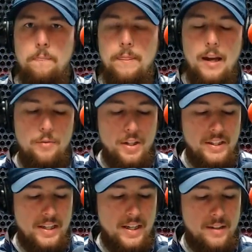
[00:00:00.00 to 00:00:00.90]

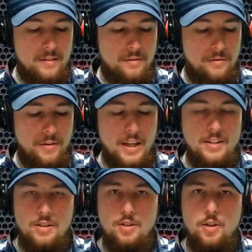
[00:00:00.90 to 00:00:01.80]
Everything
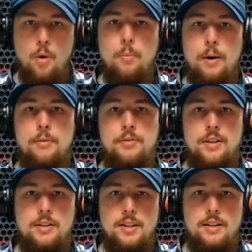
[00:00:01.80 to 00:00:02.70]
fits so
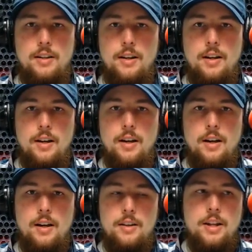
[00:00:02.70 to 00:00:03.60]
perfectly
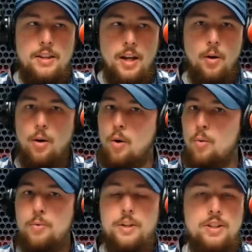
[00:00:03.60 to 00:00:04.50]
that there are
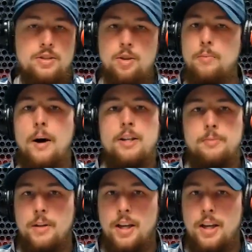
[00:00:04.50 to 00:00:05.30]
only two possible